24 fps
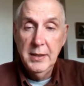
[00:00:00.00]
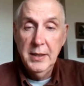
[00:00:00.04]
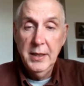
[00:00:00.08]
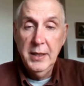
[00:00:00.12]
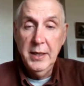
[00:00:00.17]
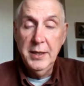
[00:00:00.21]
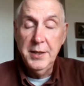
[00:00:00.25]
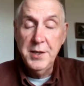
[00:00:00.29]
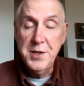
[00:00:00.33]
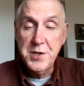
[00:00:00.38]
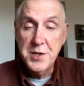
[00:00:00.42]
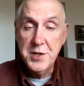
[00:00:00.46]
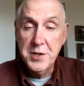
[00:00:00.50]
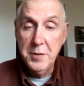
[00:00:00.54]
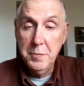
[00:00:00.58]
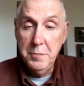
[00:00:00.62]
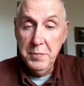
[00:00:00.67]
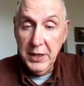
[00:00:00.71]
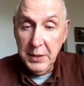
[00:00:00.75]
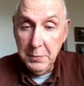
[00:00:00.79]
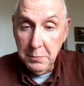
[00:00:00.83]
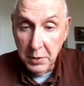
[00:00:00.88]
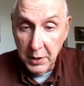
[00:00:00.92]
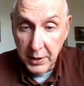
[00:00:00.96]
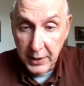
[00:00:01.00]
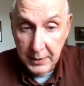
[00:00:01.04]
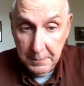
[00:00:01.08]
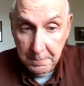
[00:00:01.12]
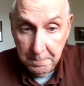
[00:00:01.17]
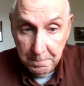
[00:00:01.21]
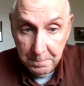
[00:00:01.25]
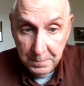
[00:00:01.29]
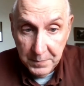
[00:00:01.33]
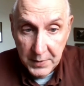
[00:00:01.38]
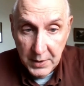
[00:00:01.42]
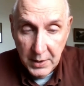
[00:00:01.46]
and this is a big but,
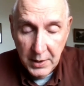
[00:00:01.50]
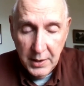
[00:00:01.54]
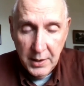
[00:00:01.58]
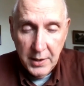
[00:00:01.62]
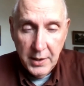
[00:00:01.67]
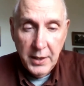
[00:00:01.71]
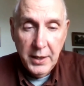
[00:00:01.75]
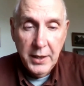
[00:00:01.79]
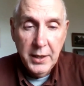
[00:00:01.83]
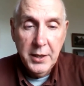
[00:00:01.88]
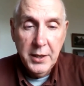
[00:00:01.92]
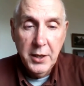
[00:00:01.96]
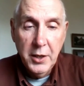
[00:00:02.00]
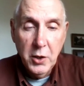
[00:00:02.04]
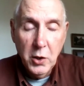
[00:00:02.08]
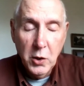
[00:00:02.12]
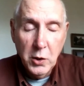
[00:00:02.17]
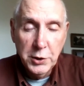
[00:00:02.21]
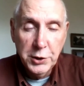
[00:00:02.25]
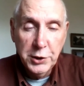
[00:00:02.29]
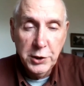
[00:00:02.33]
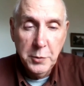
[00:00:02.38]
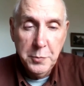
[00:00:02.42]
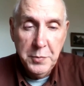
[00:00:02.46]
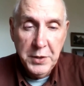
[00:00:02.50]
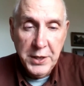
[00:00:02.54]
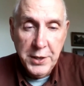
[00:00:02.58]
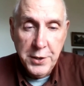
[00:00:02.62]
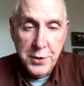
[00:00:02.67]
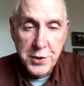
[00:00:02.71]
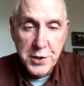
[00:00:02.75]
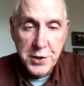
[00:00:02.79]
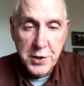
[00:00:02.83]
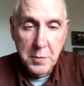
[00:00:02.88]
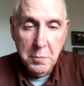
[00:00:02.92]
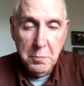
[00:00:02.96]
it can also be
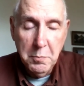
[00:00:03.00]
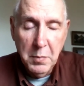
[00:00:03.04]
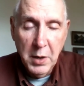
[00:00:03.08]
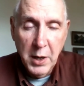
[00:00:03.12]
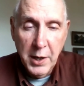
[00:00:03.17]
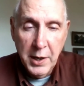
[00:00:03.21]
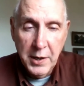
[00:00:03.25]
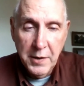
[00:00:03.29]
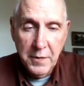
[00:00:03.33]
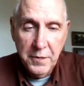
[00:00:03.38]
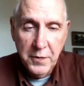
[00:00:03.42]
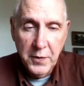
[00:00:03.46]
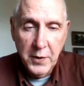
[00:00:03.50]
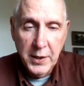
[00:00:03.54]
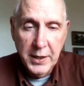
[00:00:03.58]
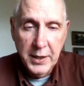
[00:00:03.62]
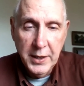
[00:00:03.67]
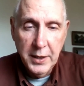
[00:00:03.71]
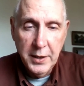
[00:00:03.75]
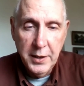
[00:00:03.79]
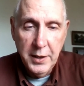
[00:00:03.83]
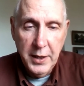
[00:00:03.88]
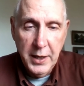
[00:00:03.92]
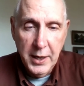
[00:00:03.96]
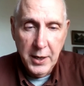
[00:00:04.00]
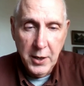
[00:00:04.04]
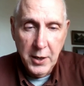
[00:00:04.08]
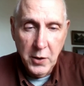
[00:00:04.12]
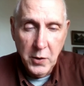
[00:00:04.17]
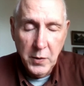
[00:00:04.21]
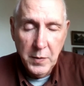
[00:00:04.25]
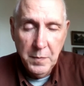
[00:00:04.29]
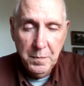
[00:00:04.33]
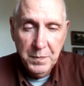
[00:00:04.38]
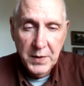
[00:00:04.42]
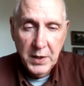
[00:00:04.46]
used to modify a
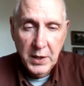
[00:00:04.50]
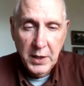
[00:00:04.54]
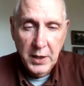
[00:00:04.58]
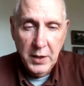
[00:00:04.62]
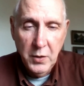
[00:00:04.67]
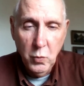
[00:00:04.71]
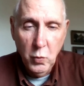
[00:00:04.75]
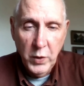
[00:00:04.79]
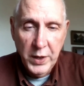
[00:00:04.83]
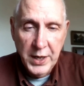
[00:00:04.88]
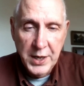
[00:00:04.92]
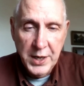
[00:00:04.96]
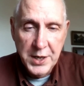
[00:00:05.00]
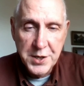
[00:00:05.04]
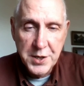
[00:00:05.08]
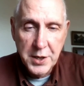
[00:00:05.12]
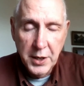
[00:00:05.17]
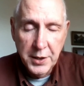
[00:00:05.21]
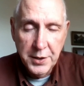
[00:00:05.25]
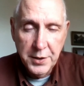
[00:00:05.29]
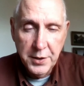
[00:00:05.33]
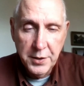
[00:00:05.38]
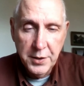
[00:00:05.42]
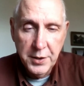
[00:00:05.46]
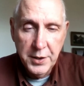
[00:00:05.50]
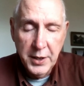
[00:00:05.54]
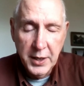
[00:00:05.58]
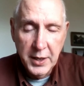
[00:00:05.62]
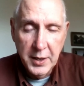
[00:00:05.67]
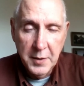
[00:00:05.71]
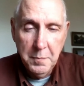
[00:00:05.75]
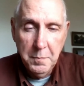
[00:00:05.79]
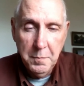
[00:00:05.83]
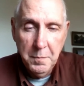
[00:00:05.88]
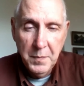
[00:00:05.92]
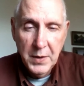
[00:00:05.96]
noun in ways other
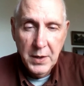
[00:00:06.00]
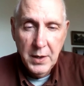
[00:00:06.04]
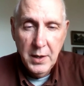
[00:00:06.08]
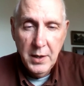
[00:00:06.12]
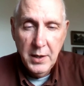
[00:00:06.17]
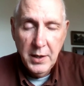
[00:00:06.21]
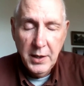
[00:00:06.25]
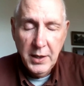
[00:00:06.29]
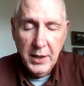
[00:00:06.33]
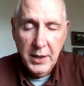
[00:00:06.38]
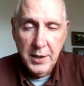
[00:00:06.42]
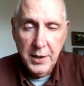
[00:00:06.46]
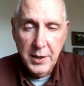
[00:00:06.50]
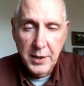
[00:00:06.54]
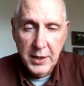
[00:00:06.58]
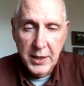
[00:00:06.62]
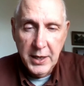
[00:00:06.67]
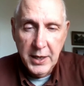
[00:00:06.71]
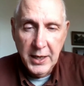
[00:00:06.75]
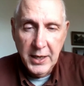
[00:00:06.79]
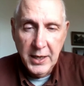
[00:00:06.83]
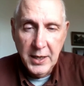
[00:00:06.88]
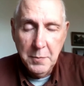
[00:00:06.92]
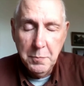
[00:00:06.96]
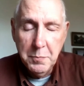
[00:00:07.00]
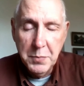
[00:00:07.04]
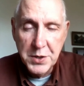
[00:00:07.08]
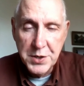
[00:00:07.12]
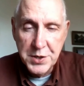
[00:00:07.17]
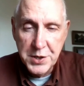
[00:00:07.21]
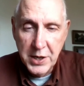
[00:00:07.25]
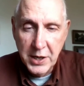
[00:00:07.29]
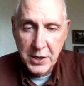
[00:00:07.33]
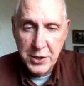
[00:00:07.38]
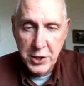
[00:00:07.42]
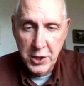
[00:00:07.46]
than indicating
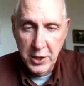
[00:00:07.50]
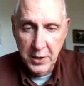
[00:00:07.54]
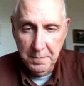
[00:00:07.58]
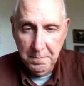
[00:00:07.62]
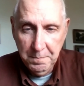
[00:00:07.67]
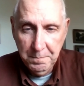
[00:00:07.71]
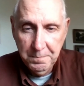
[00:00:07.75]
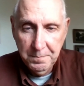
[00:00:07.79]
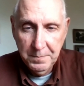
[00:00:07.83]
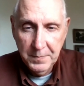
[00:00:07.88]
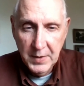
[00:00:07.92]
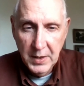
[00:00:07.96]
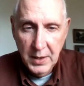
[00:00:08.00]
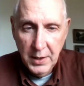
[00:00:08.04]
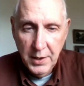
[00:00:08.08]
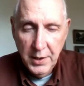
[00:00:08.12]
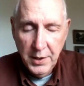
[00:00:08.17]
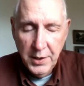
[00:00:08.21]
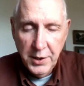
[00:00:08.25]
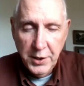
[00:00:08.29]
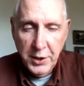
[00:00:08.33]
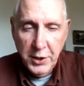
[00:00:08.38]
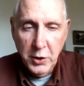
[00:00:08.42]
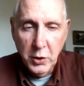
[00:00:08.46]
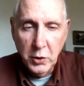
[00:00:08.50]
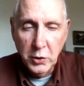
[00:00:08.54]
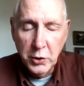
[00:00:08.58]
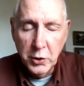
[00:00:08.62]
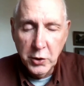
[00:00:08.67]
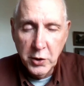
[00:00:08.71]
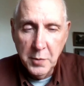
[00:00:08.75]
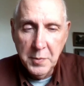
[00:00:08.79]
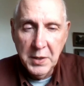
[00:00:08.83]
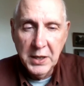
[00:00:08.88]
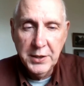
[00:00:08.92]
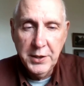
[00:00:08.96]
possession. You'll
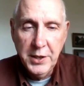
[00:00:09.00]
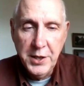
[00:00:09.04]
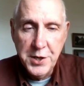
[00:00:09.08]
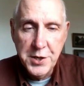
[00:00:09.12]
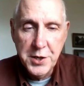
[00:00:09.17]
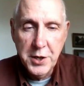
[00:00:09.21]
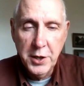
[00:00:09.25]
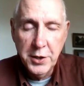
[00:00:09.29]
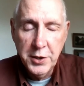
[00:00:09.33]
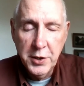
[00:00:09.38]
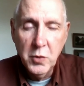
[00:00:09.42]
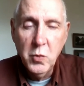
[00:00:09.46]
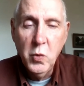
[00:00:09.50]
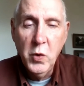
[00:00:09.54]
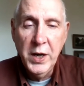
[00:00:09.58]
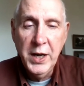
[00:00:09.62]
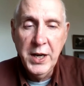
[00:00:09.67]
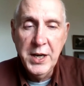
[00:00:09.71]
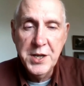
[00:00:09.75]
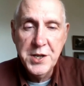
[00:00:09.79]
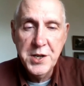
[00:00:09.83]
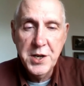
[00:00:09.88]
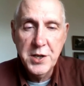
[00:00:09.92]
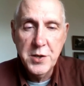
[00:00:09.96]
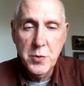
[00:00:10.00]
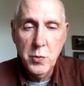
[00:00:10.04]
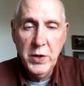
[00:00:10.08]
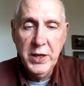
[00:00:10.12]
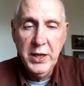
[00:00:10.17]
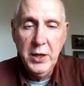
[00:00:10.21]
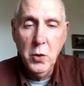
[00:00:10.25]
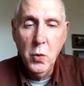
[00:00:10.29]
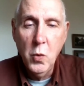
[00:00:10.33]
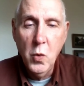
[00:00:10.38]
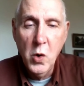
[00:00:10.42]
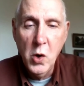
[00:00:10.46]
learn about these other ways as we
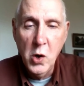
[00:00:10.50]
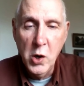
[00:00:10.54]
go